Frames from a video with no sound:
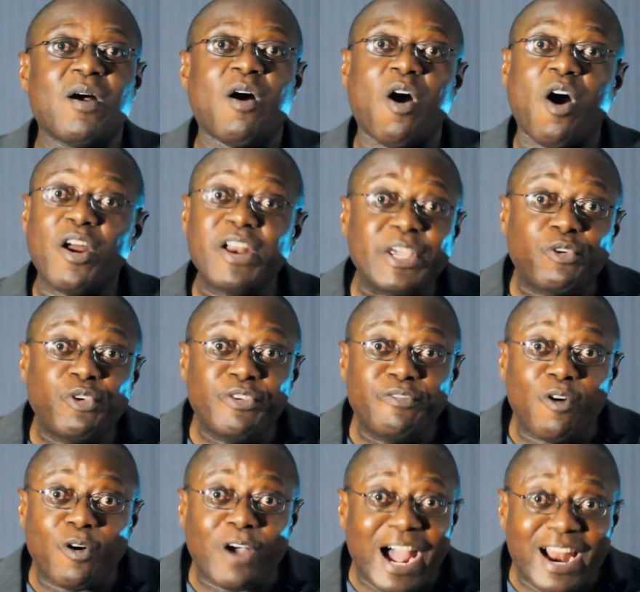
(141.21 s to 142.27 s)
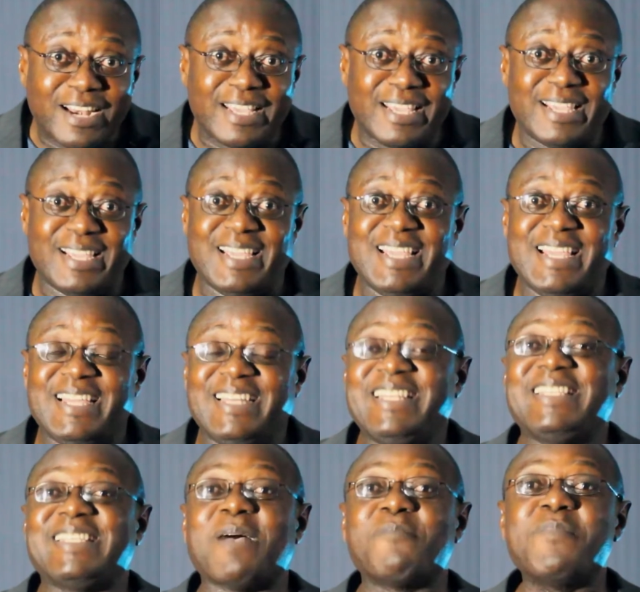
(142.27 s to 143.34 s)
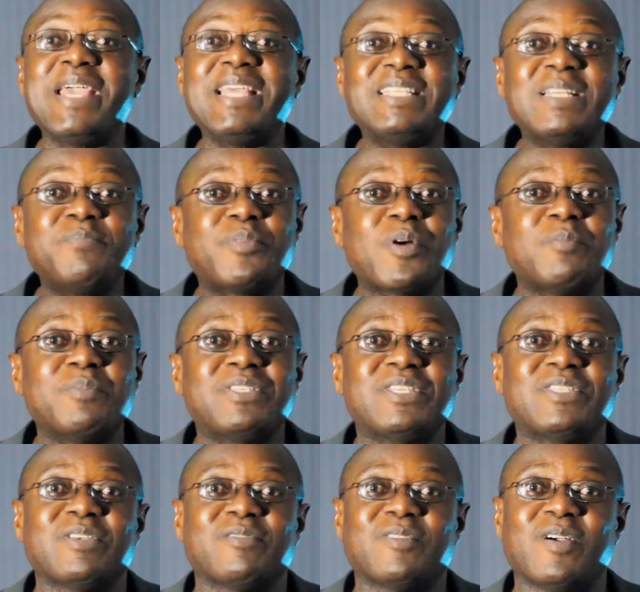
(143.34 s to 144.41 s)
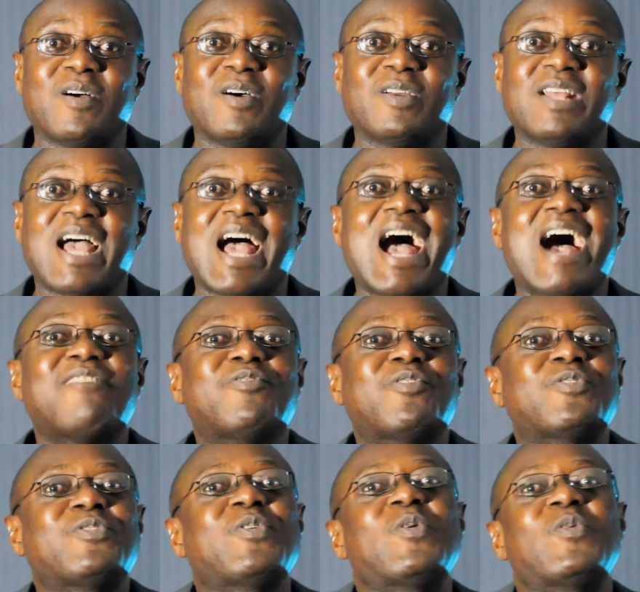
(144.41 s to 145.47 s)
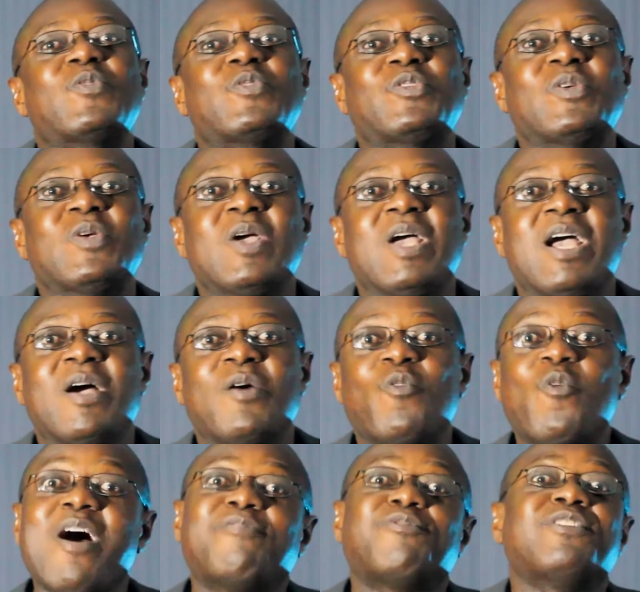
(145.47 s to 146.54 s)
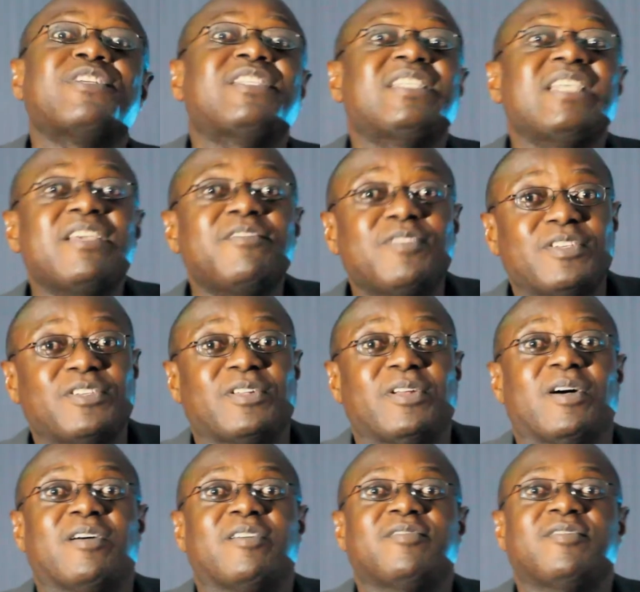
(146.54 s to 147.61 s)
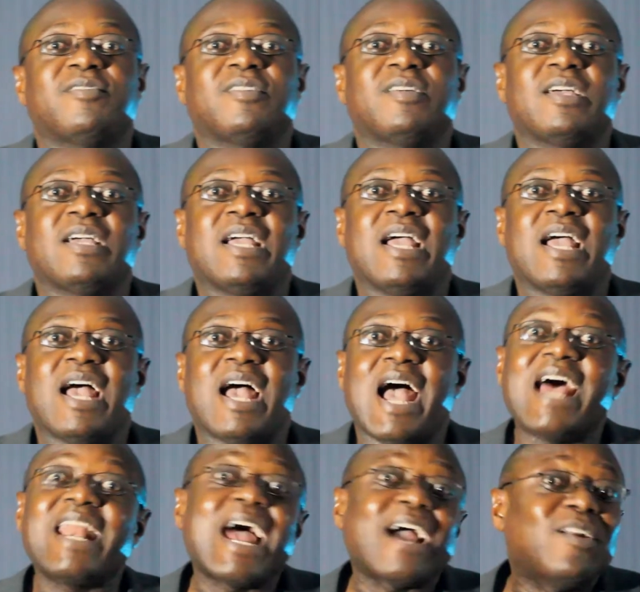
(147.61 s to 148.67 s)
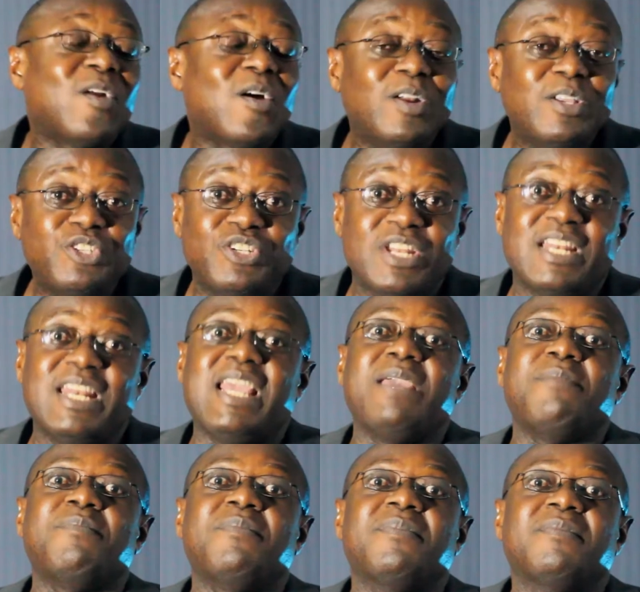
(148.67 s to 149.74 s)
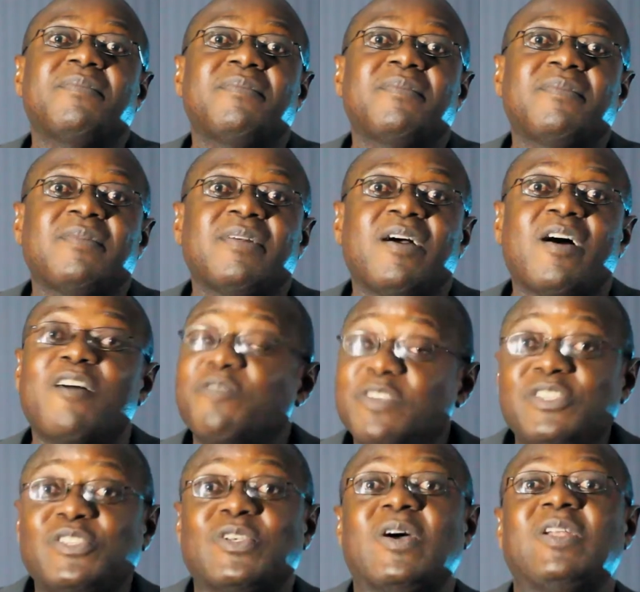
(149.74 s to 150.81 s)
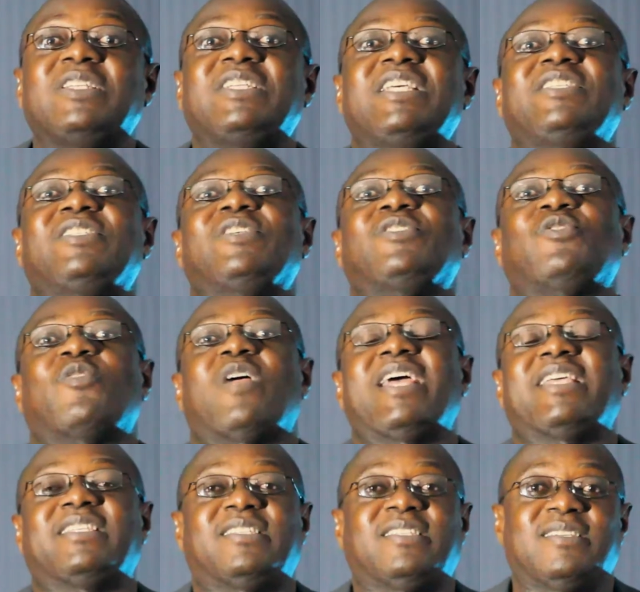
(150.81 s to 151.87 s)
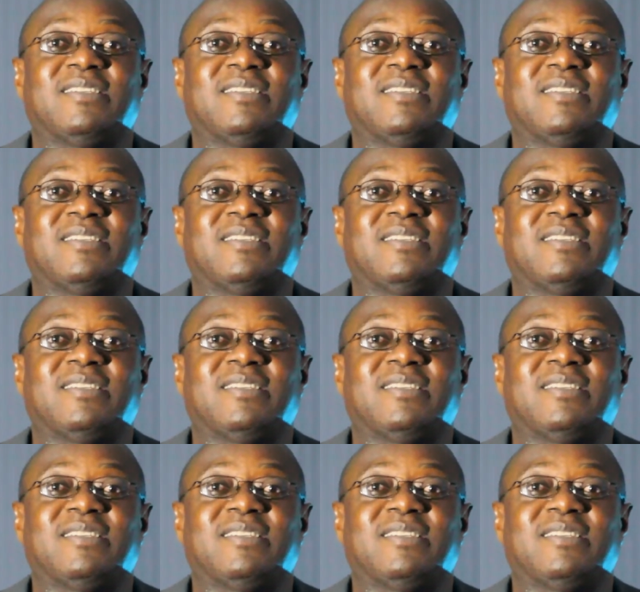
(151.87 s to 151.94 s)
Unequivocally, these amazing promises of God are for those who have received His love and acknowledge the name of His Son, Jesus Christ.